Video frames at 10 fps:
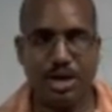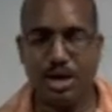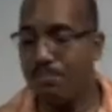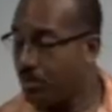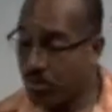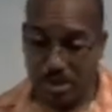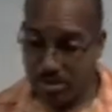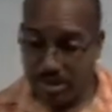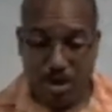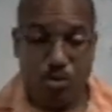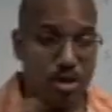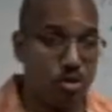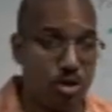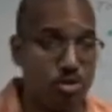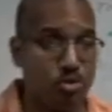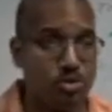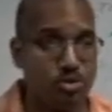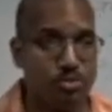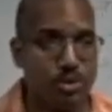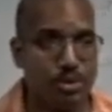Well, you take a quick look around
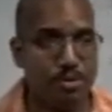you,